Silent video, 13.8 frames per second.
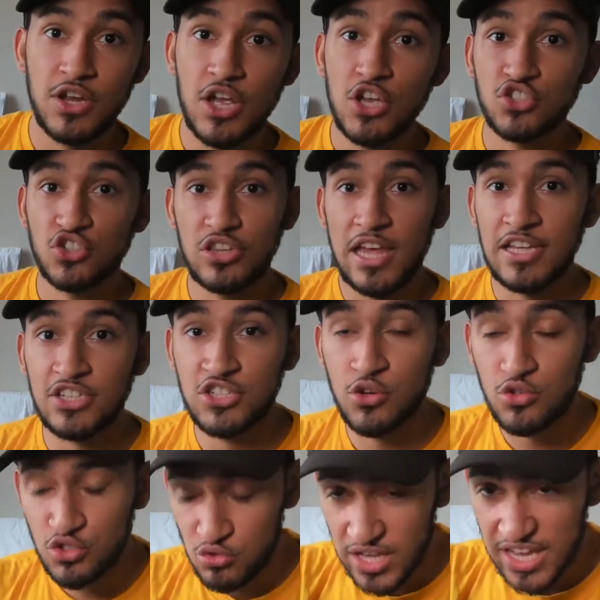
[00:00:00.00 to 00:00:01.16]
So that
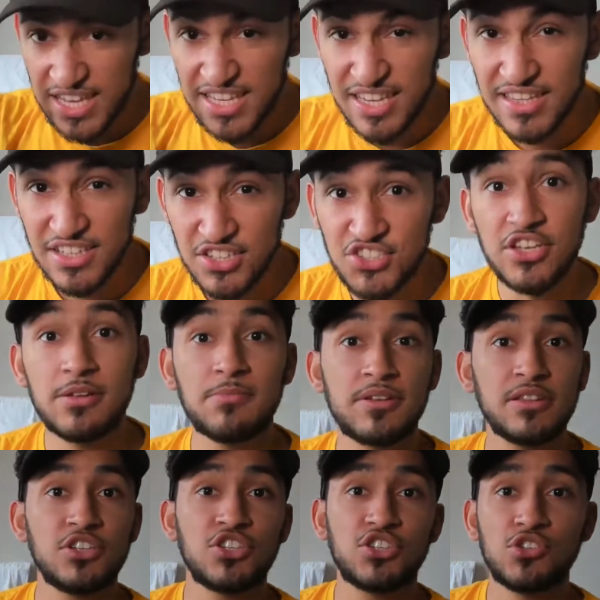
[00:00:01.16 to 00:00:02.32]
shows you that he can
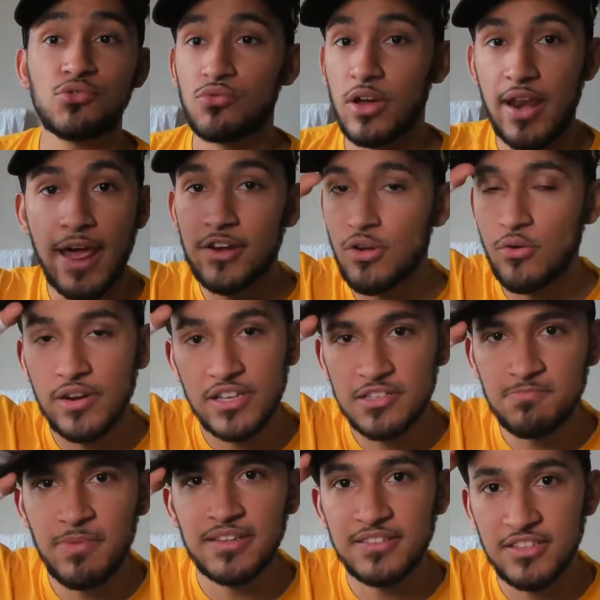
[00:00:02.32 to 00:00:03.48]
legitimately shoot, and I don't
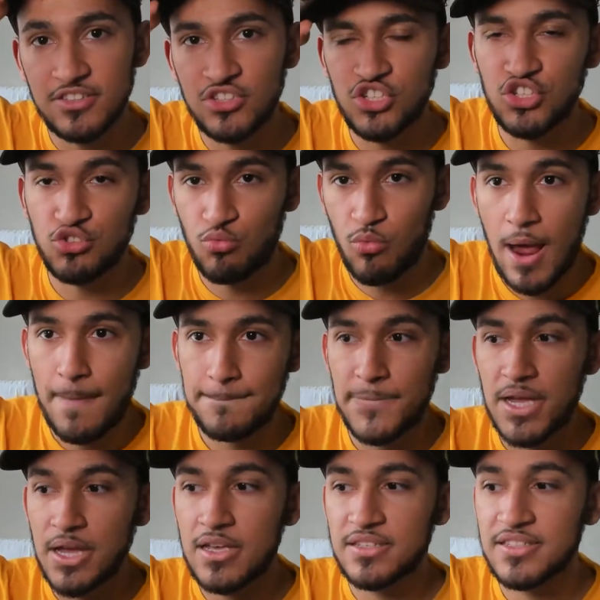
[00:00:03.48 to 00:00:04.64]
expect it to drop
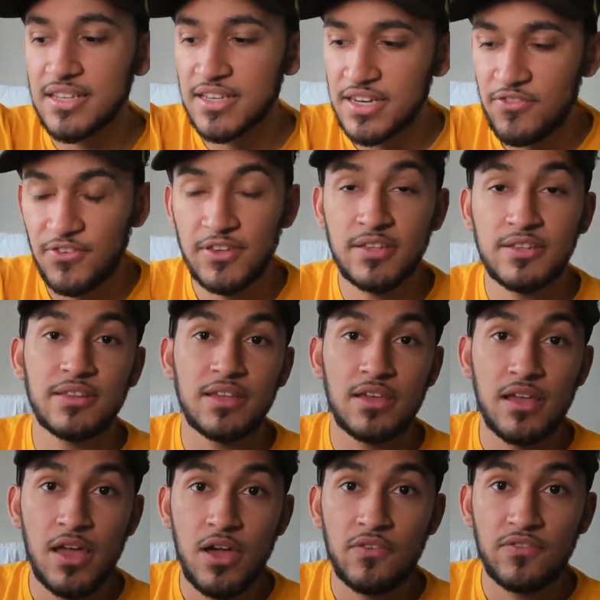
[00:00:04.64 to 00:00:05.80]
significantly
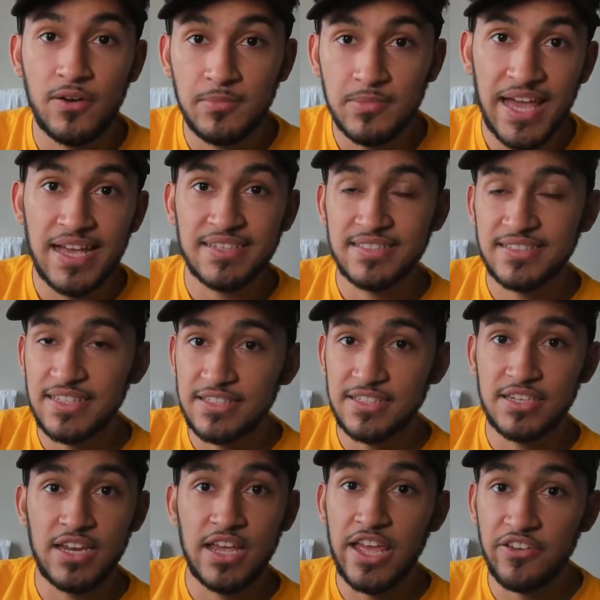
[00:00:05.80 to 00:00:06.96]
from last
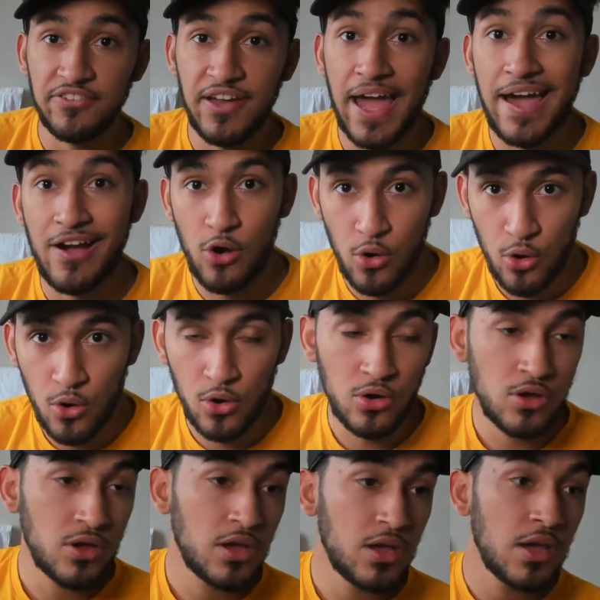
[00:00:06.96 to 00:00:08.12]
season, if at all.
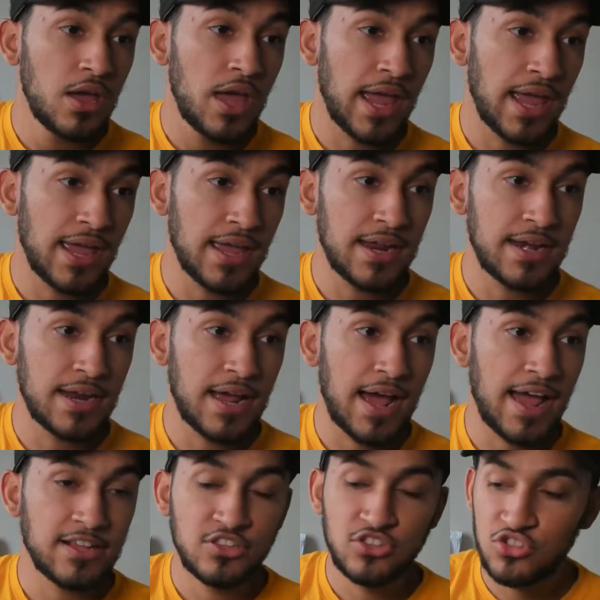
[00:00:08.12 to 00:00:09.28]
And
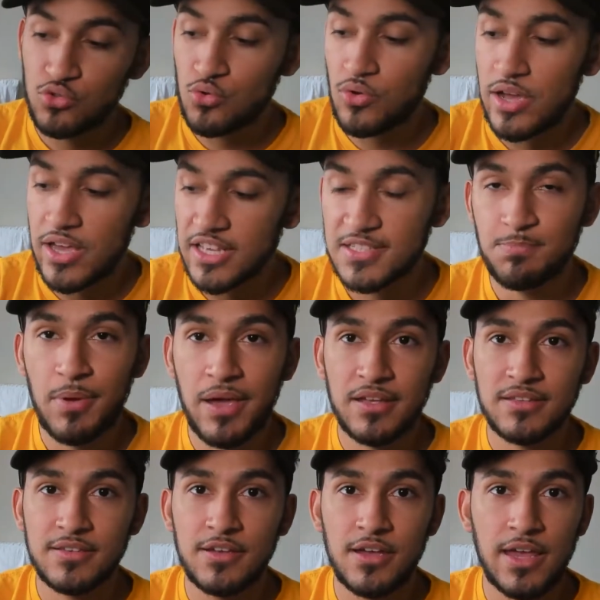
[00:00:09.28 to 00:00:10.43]
I do
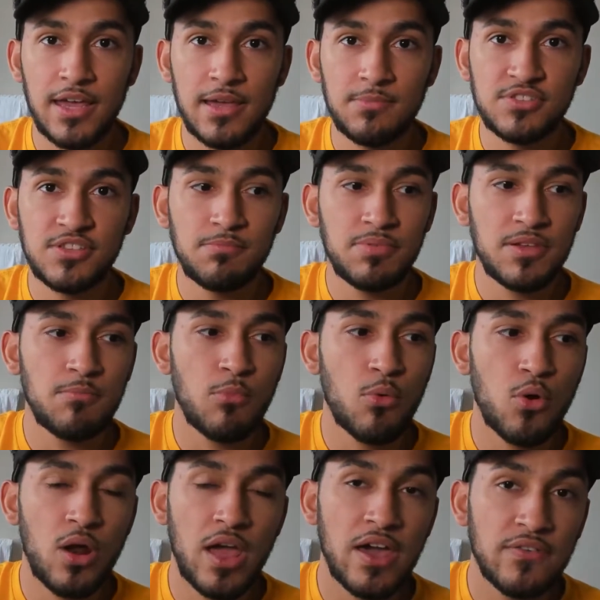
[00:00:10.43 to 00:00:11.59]
expect him to be
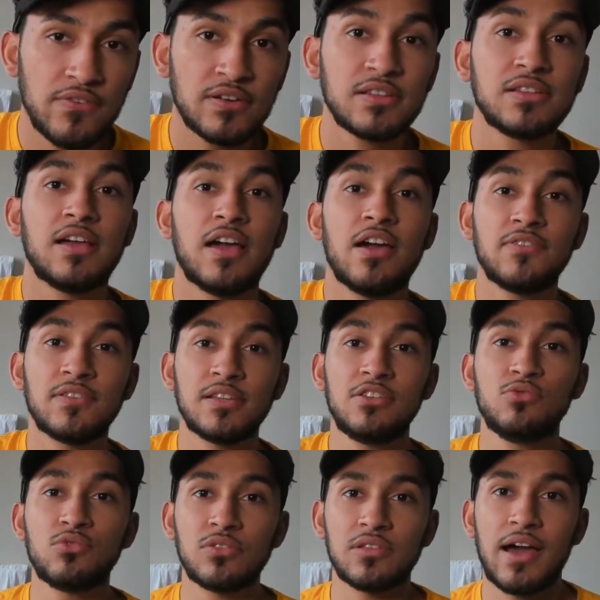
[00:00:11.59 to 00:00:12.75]
more heavily
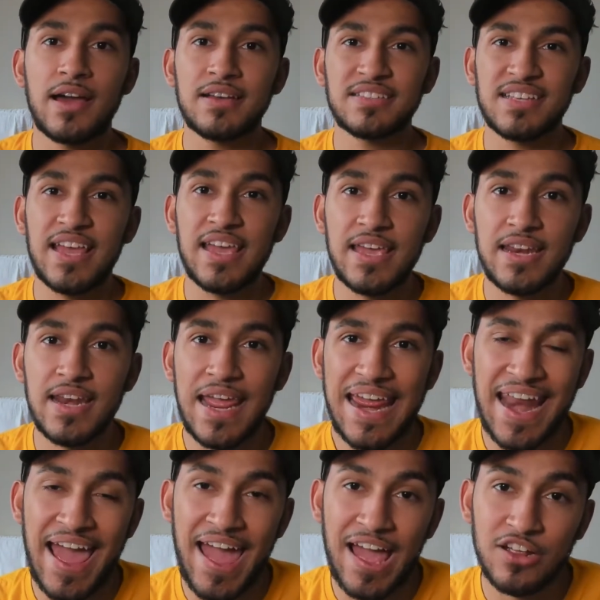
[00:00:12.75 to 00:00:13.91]
utilized in
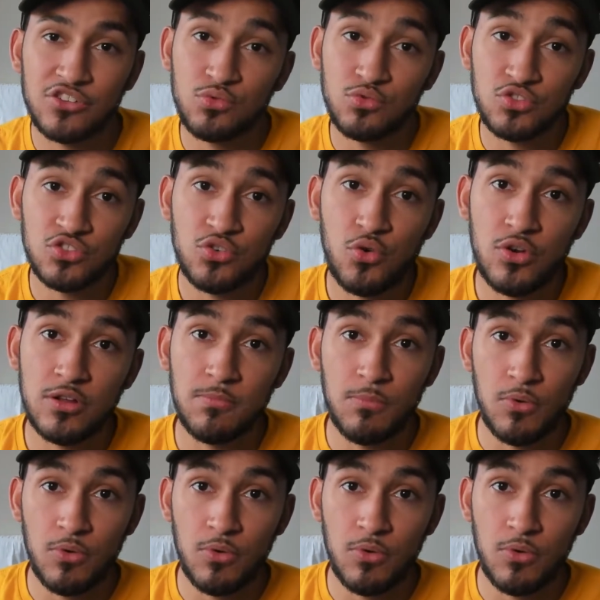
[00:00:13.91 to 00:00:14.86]
an actual scoring